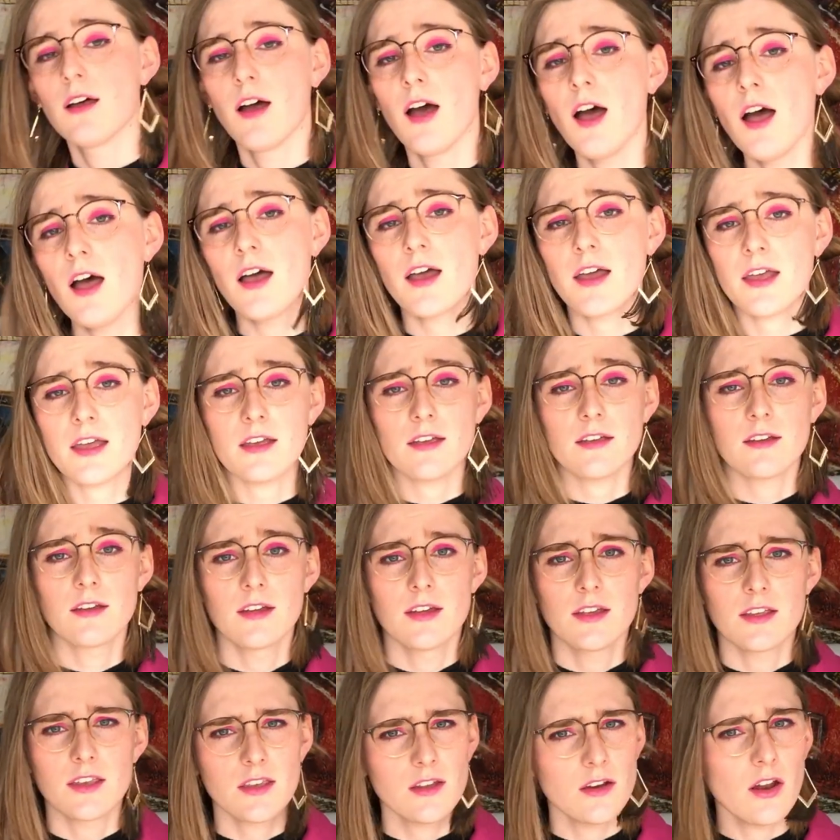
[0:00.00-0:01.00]
Hi,
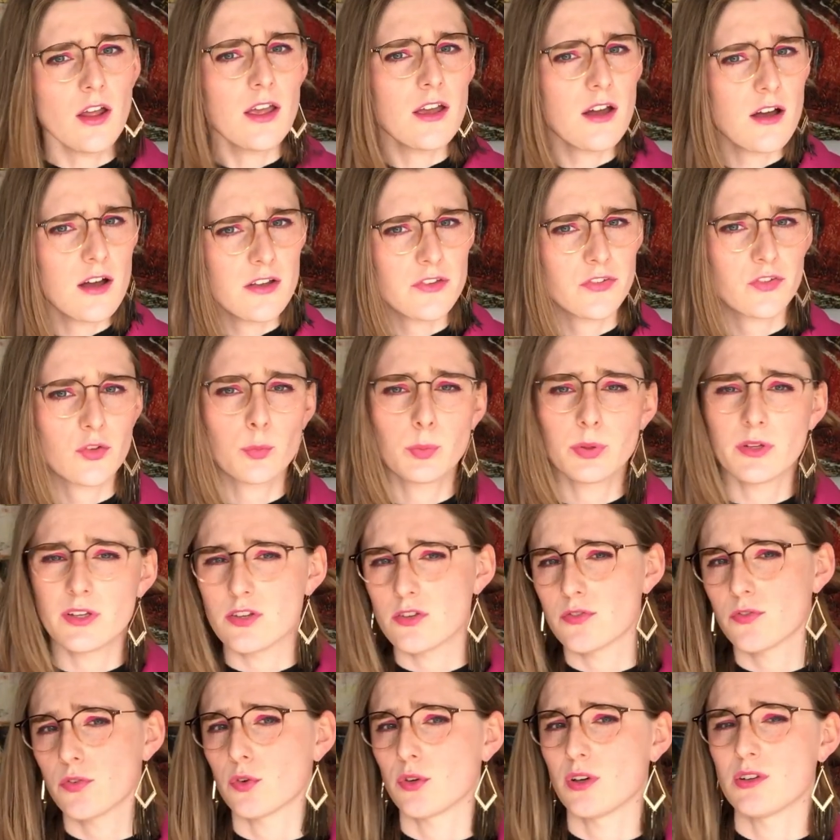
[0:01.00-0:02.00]
can I ask please
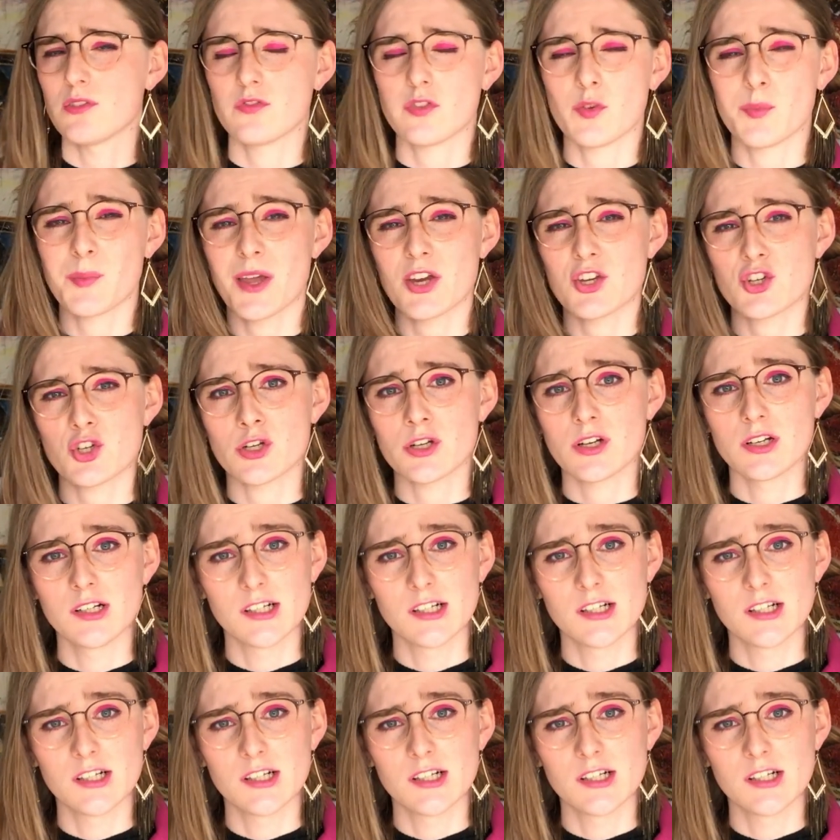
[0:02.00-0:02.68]
for information